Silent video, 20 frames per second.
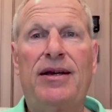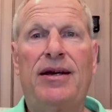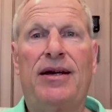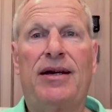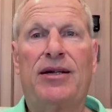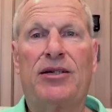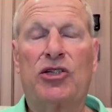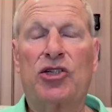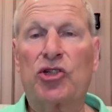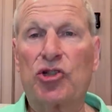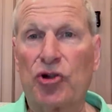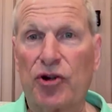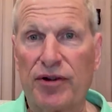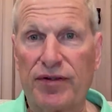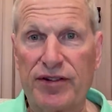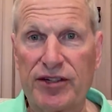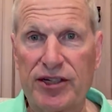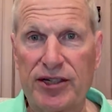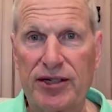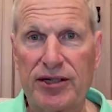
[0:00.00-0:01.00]
uh,
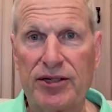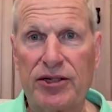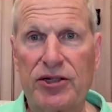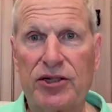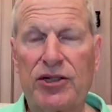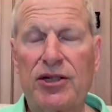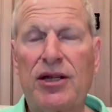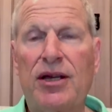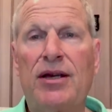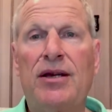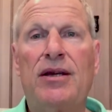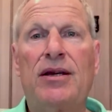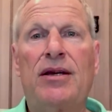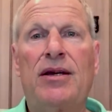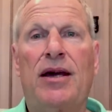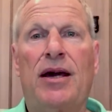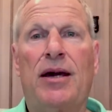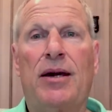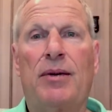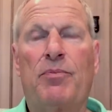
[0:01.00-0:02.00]
services,
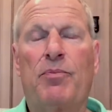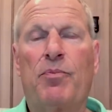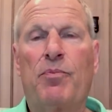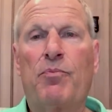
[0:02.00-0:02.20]
uh,